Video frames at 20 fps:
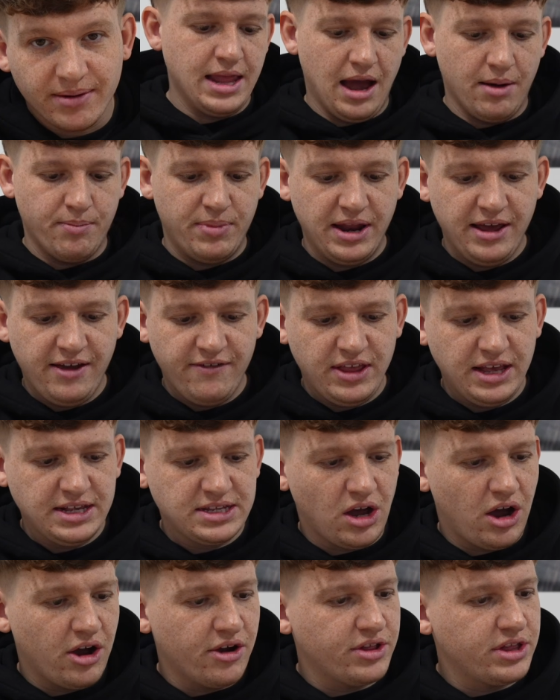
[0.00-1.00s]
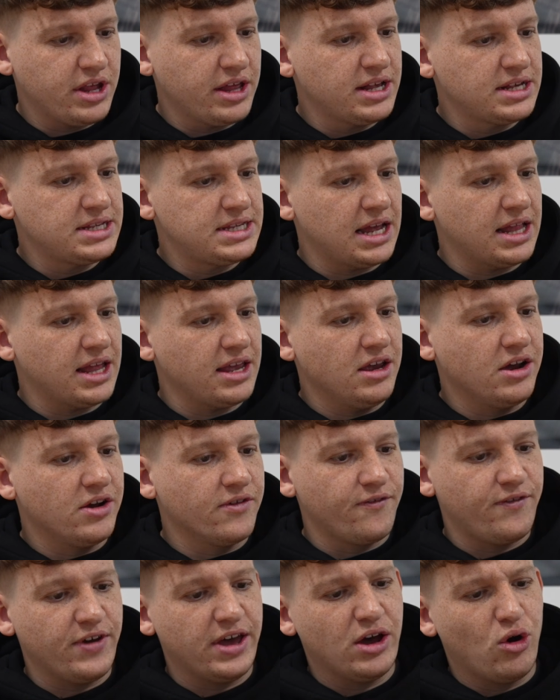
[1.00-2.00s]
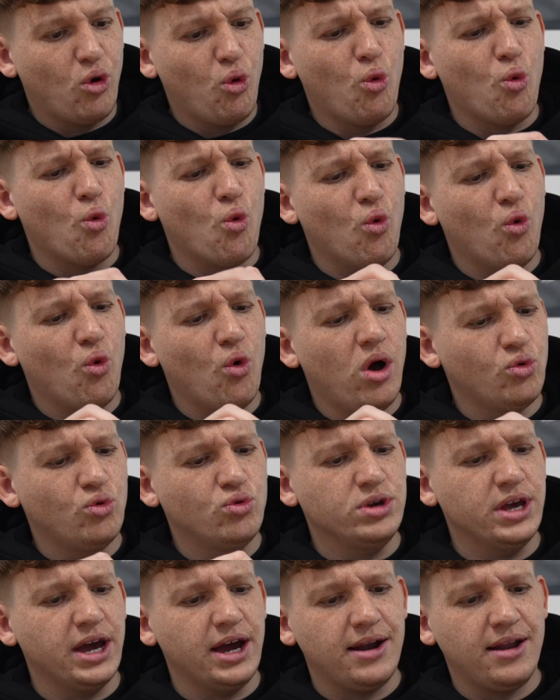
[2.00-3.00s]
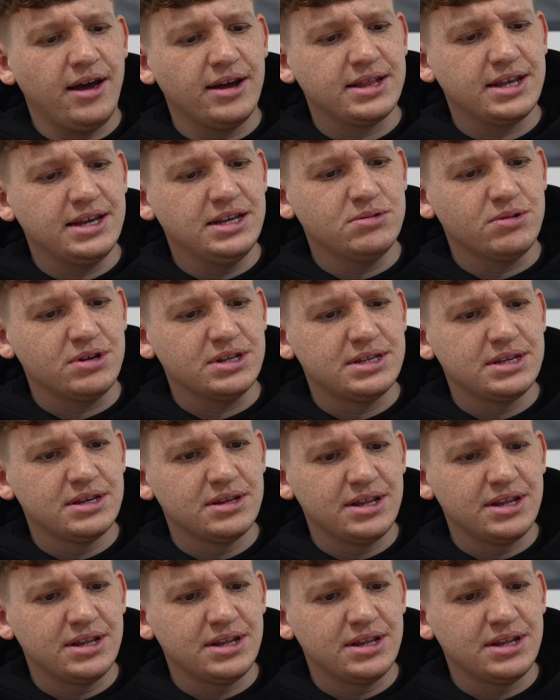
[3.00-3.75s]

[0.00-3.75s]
Now, I believe these are another set that you can fit. Oh yeah, I like these ones.